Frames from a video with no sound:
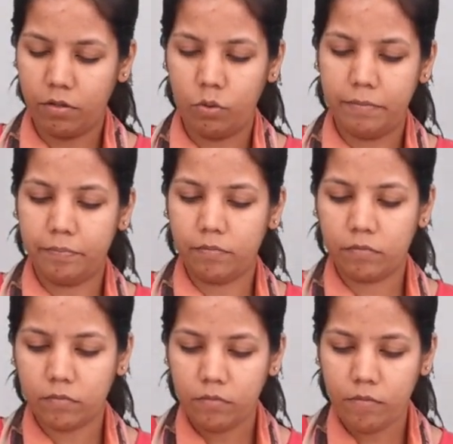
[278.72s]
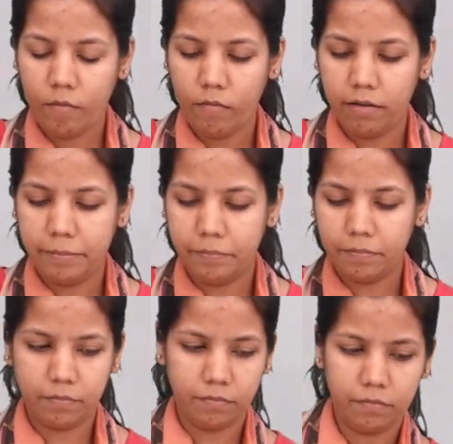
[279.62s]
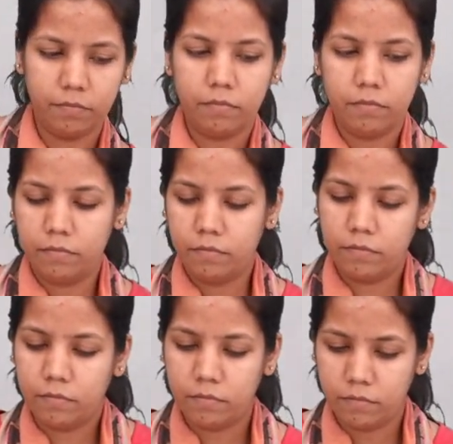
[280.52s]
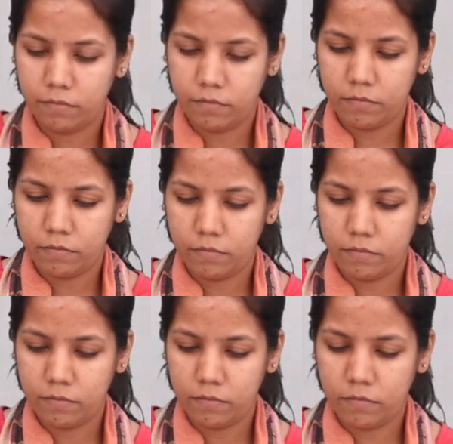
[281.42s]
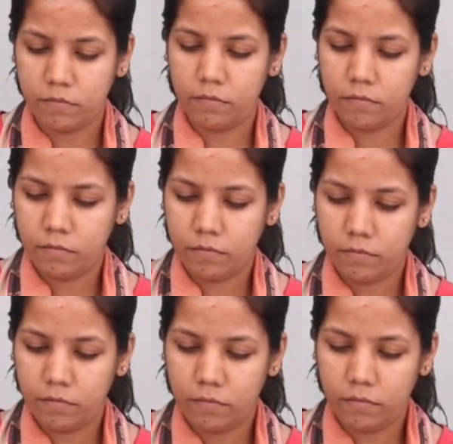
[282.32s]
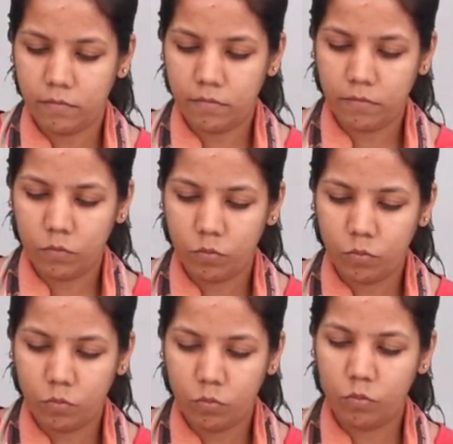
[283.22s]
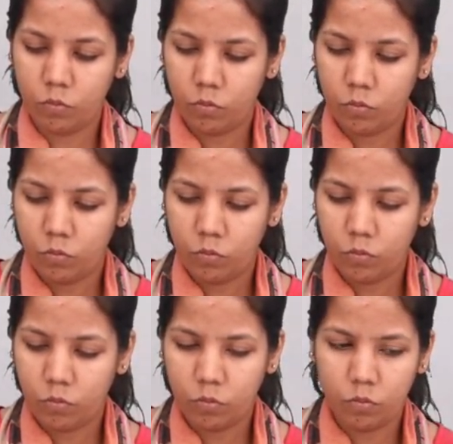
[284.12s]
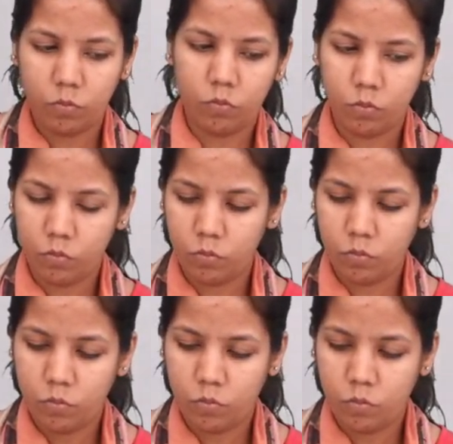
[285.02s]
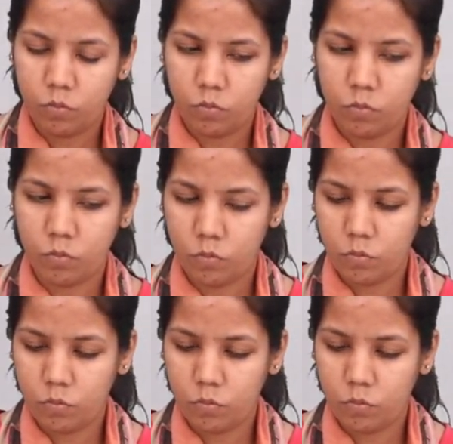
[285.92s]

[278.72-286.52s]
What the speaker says: No one is speaking in this clip.